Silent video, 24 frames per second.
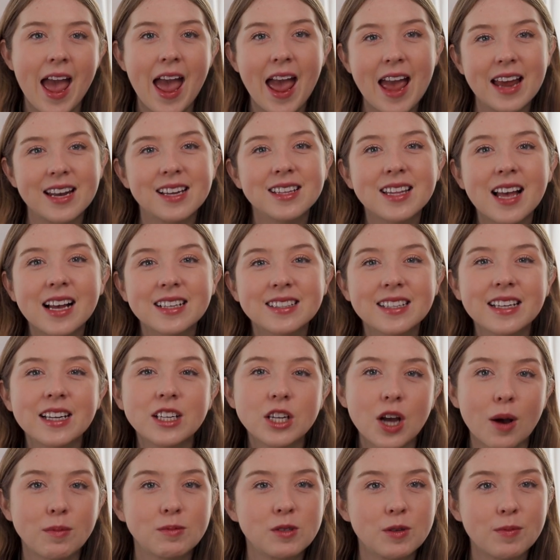Analyzing
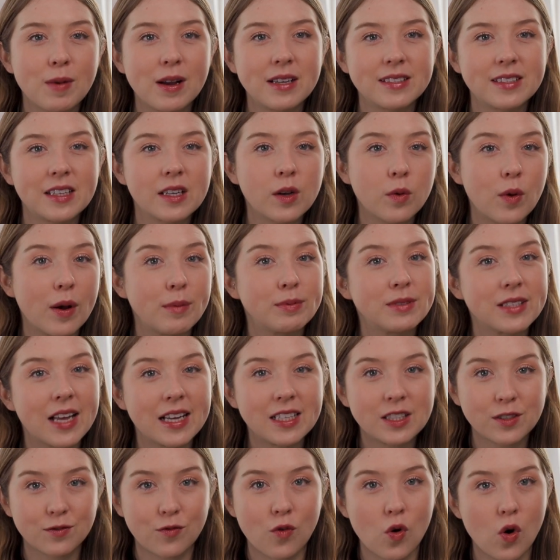and optimizing a
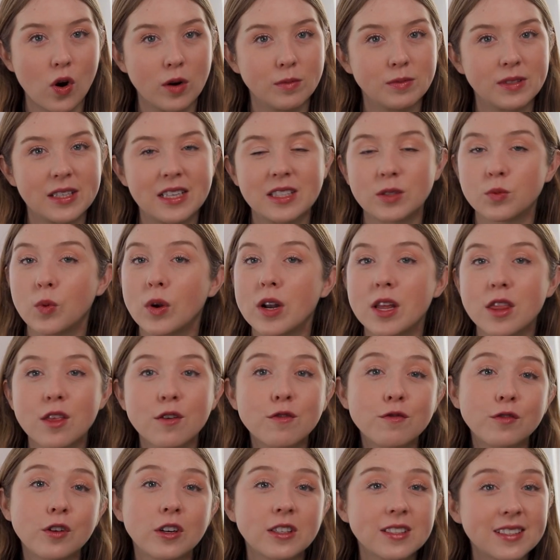website's forms is one of the
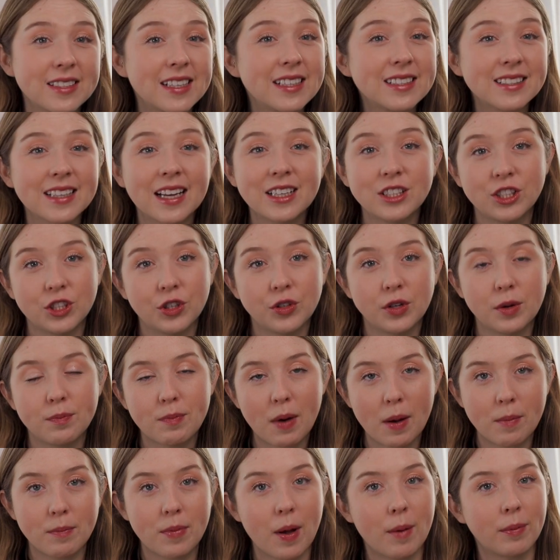first things I do to
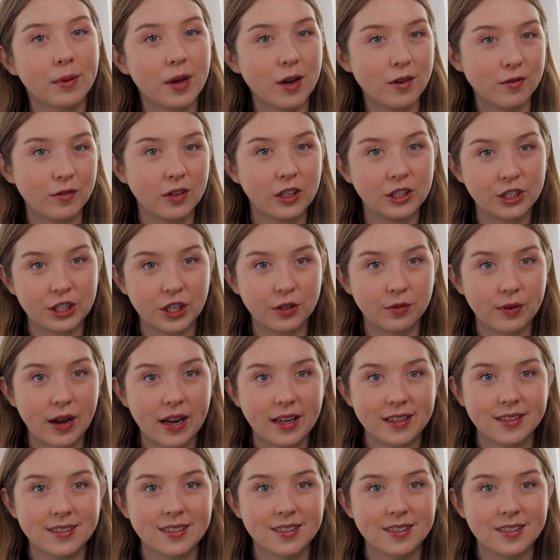bump up conversion
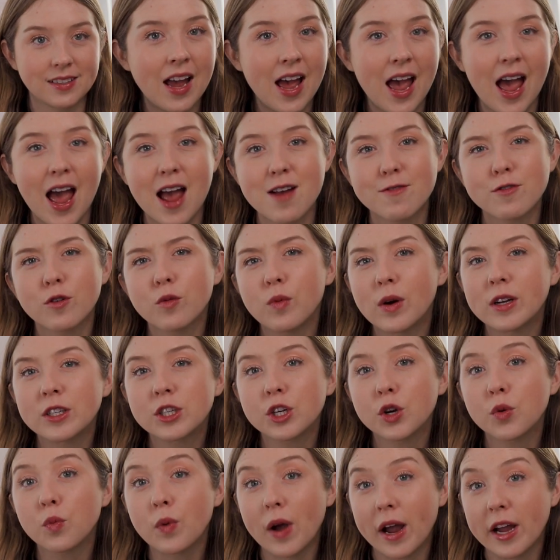rates. Ever
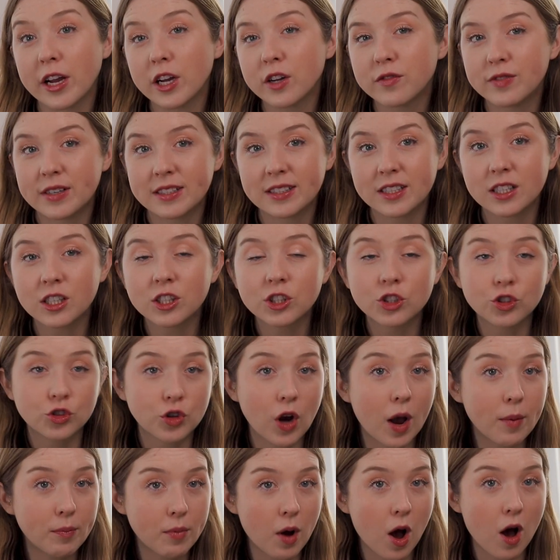wonder where your visitors
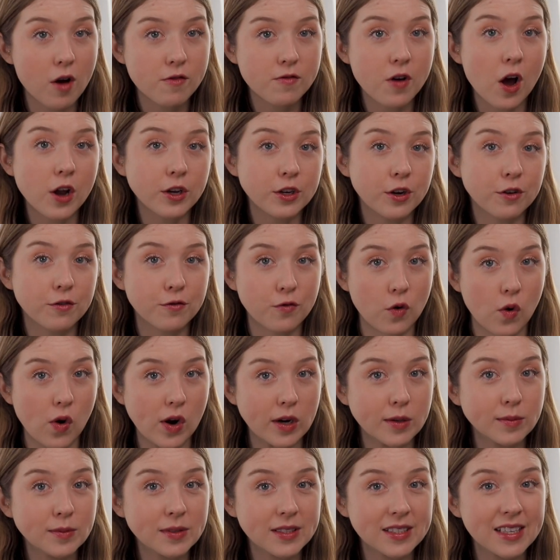drop off on your
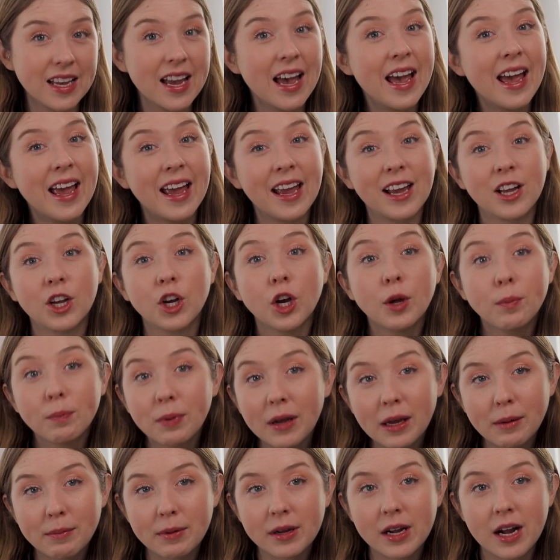forms? It could
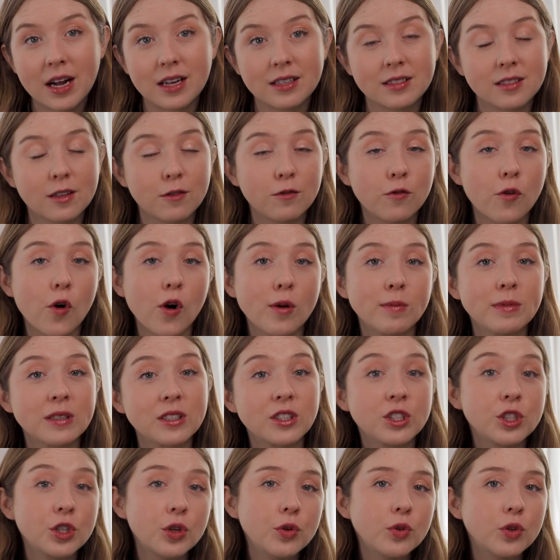be because the form
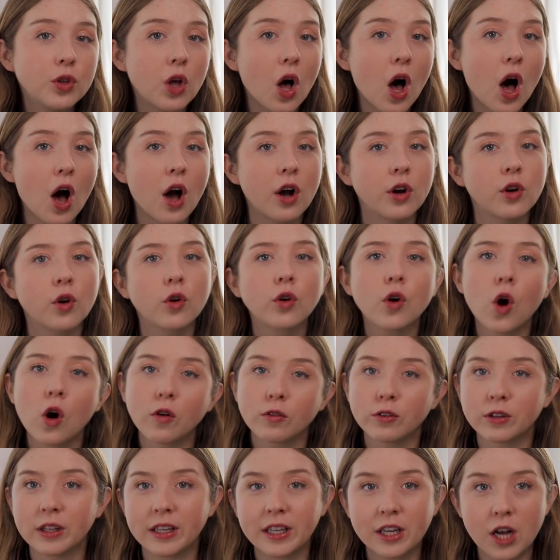is too long or
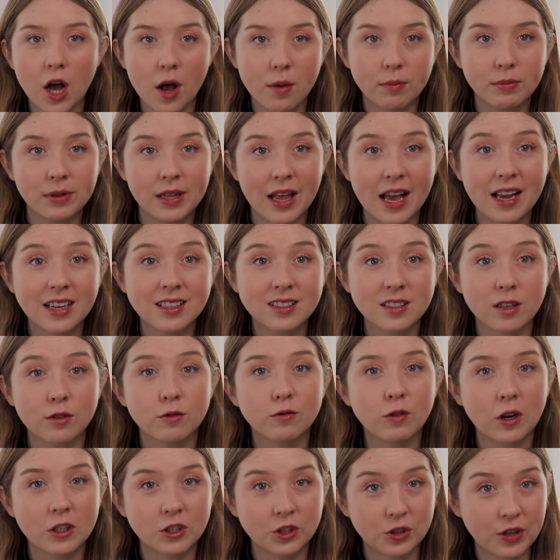overly complex,
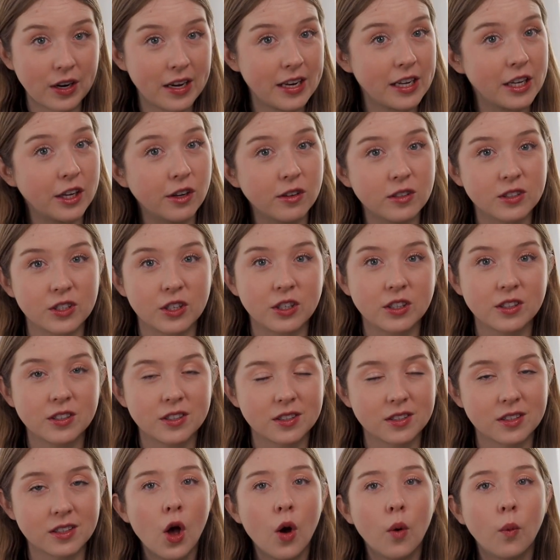frustrating
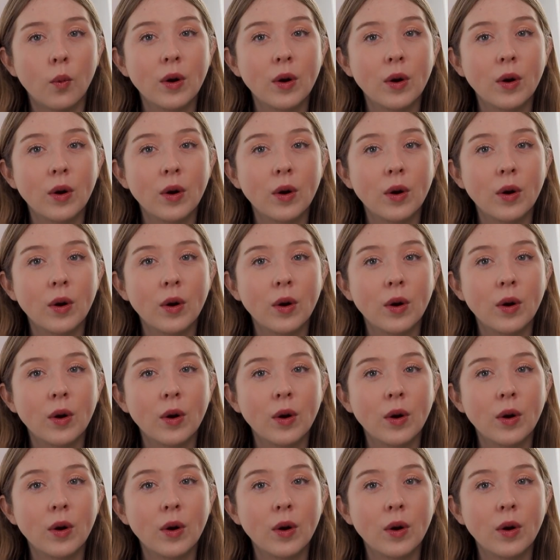users.